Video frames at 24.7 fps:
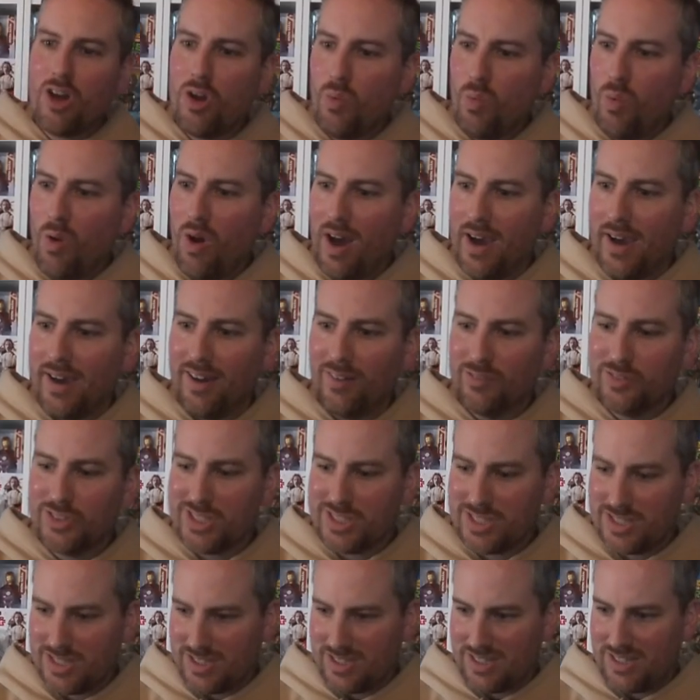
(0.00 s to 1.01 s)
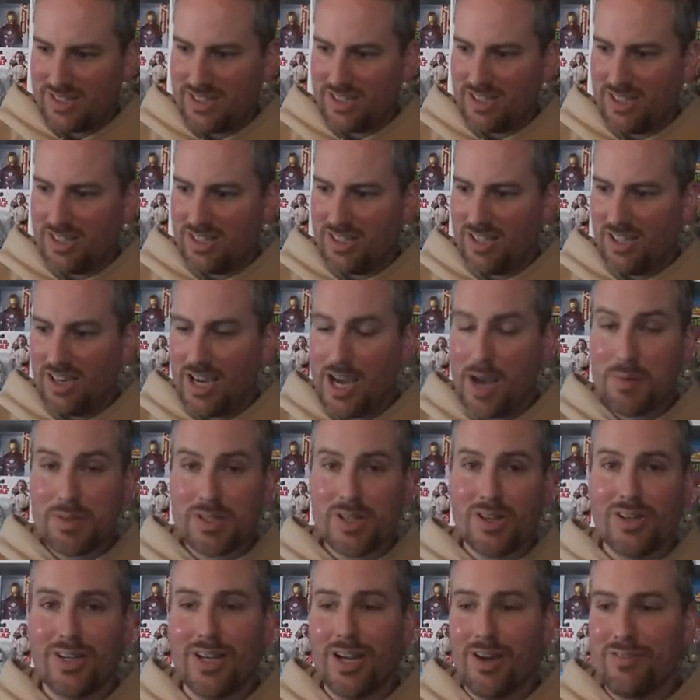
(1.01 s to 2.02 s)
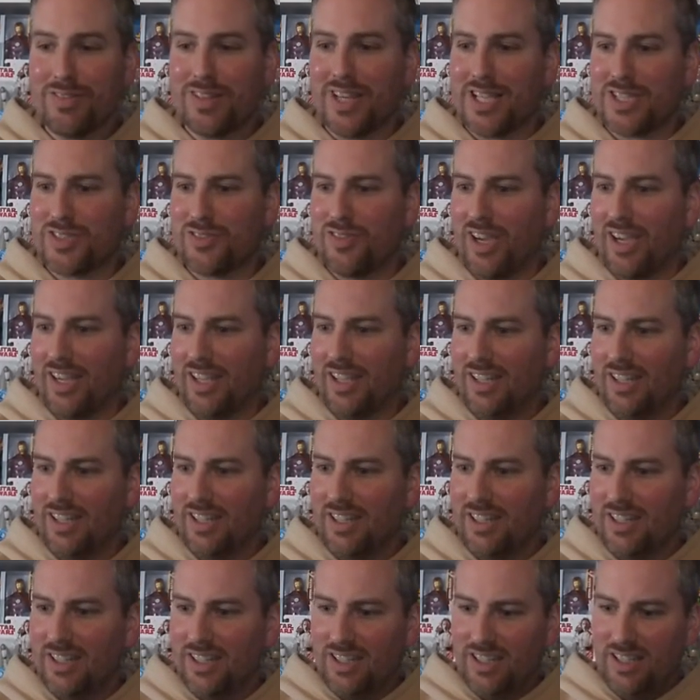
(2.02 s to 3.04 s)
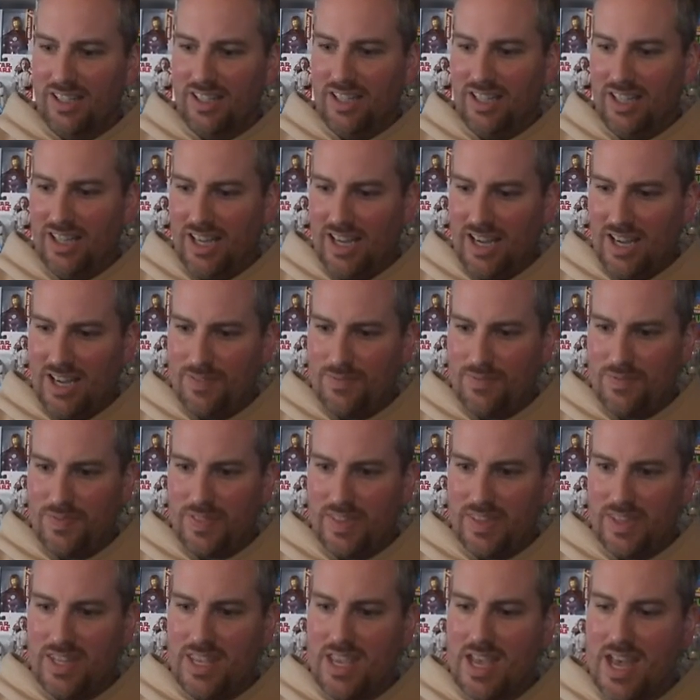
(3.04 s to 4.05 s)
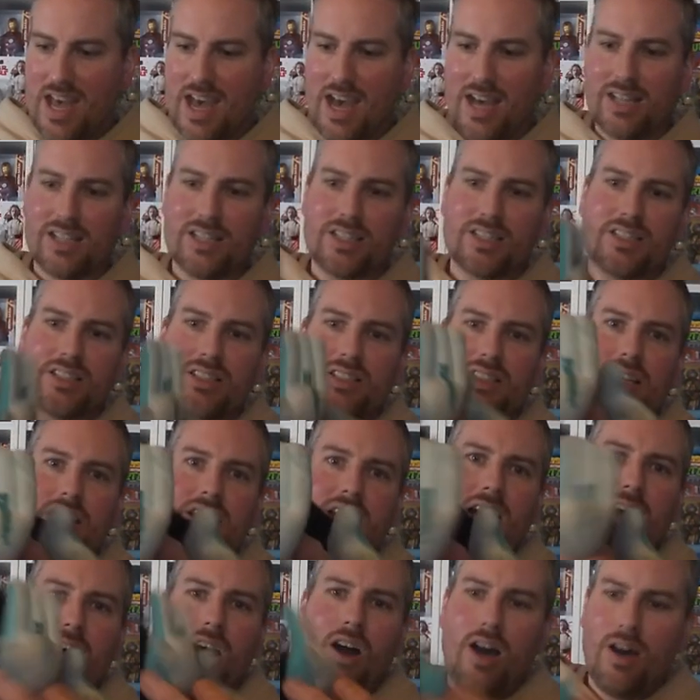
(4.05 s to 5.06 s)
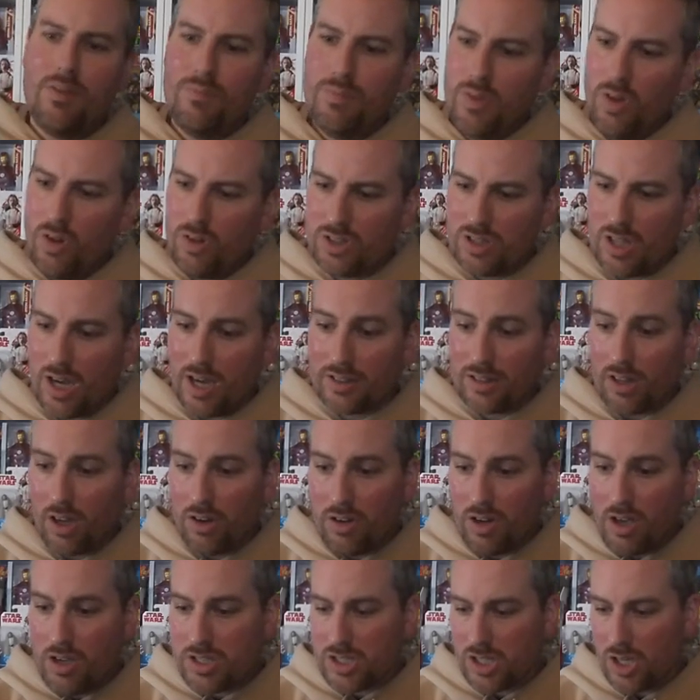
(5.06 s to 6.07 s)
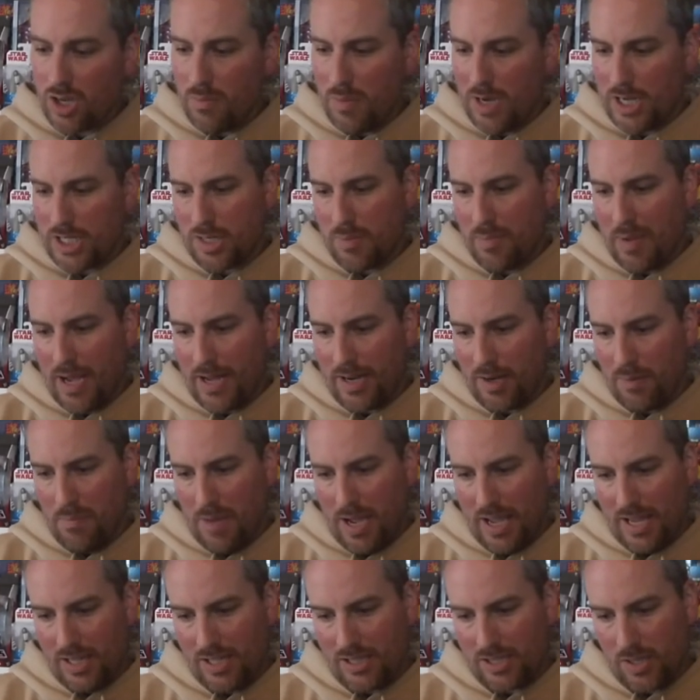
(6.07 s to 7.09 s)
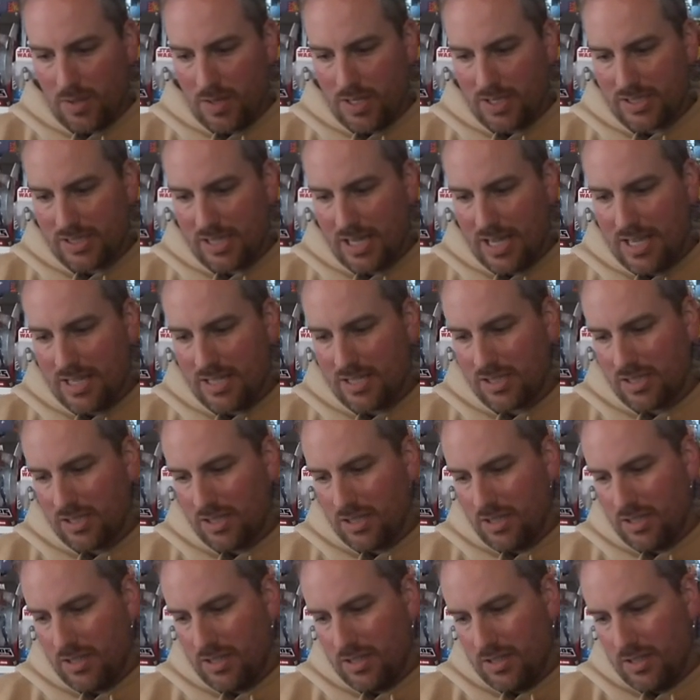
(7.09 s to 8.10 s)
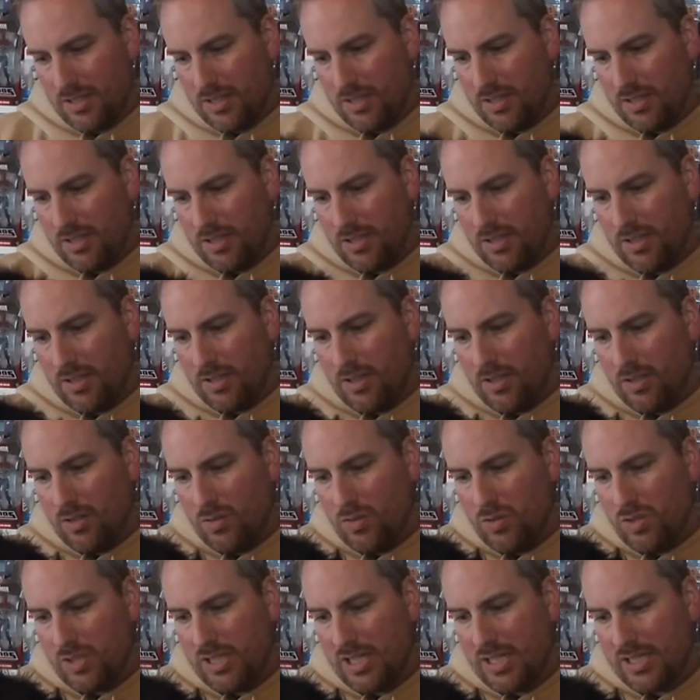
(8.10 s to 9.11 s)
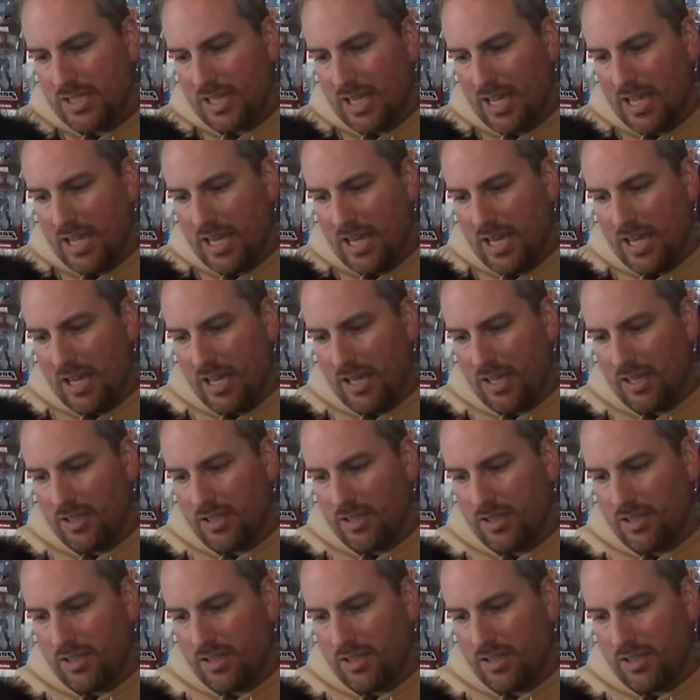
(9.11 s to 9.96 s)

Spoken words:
know why. I absolutely love this thing. I don't know too much about the make. So it says, what's it say here?